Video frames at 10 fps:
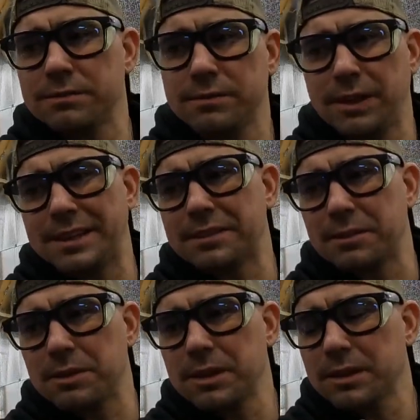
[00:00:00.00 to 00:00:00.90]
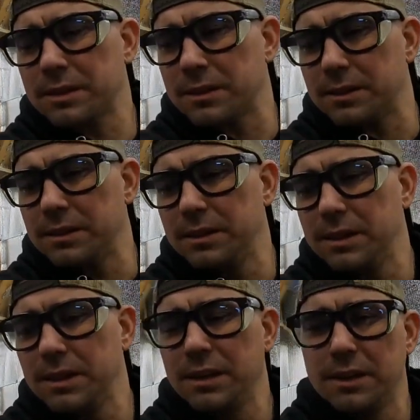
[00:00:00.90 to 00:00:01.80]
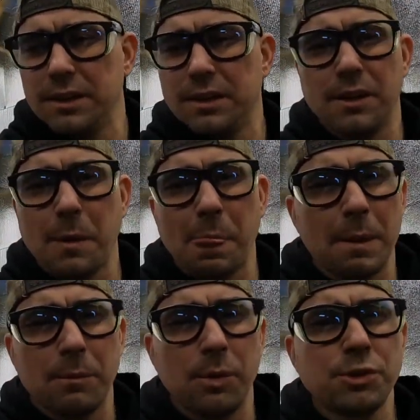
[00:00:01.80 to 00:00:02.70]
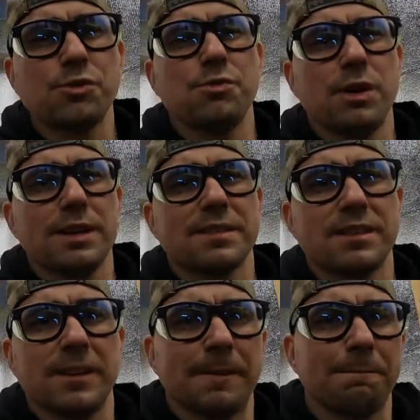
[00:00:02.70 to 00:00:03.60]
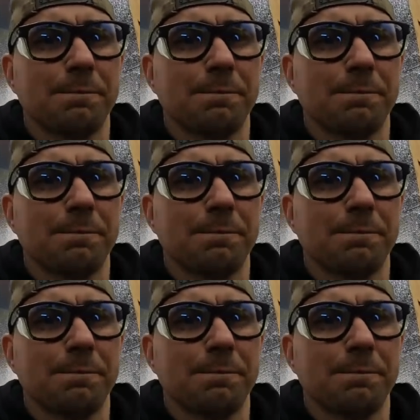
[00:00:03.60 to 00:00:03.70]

less of the work, or what you want to see.